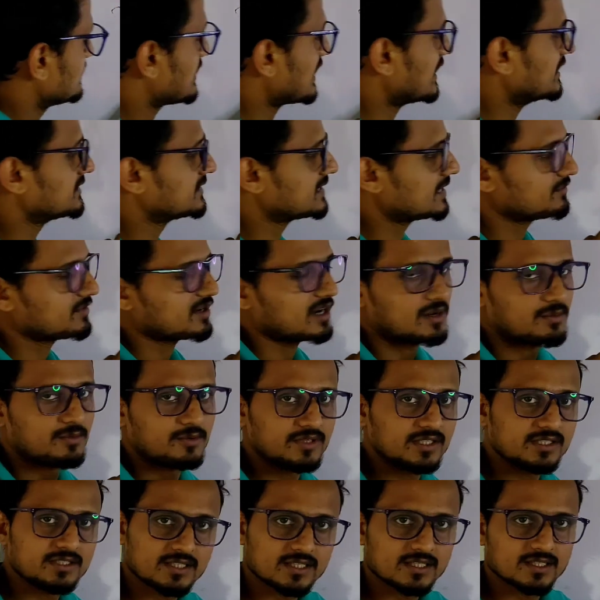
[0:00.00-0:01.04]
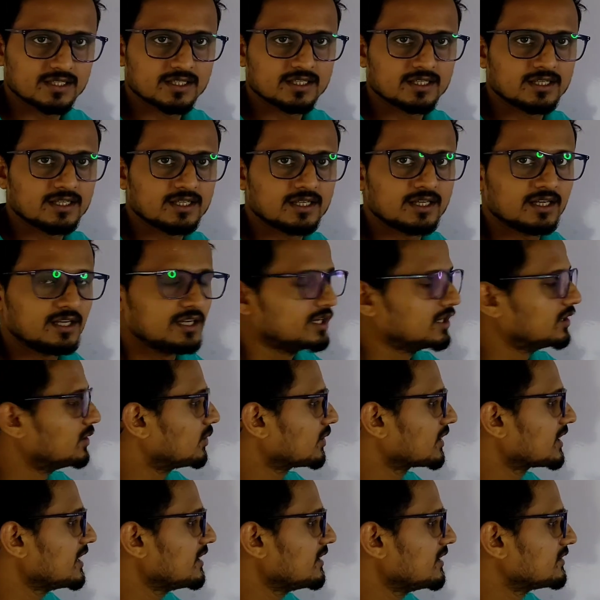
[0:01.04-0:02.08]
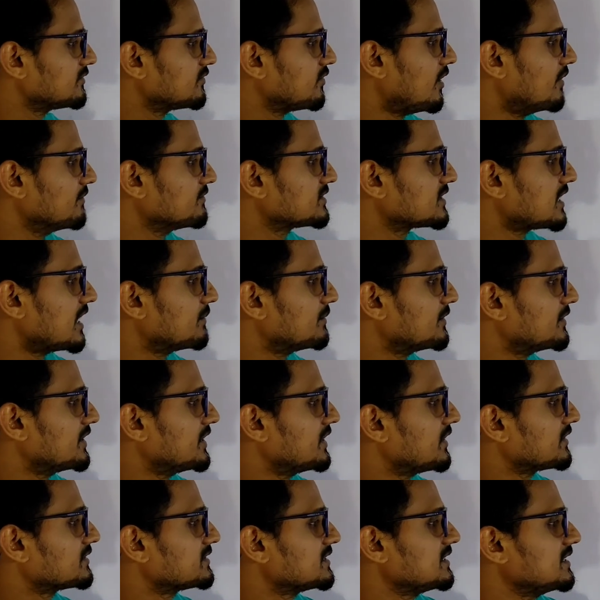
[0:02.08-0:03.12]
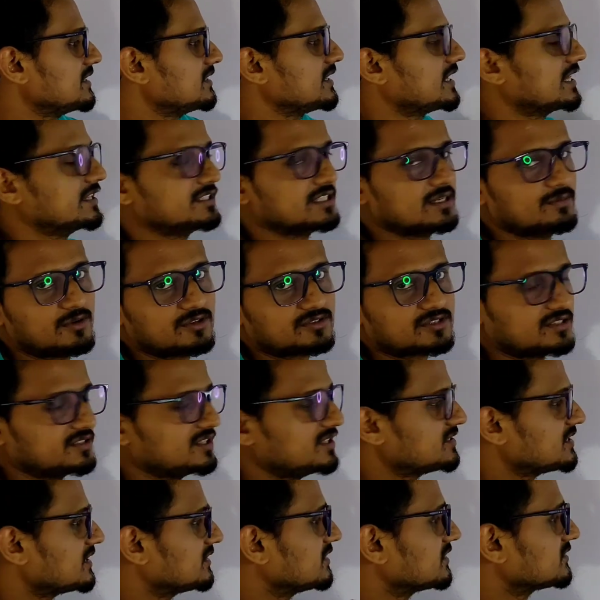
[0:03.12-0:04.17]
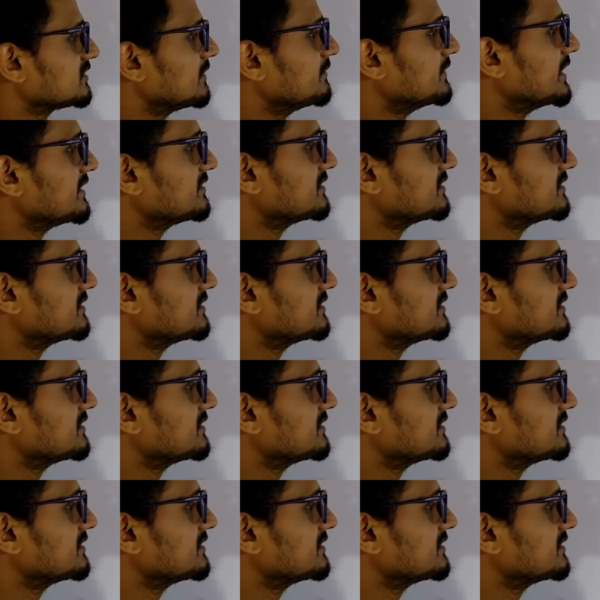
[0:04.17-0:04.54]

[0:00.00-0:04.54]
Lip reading: is calcium carbonate. Okay, it forms carbon dioxide and calcium oxide. These are some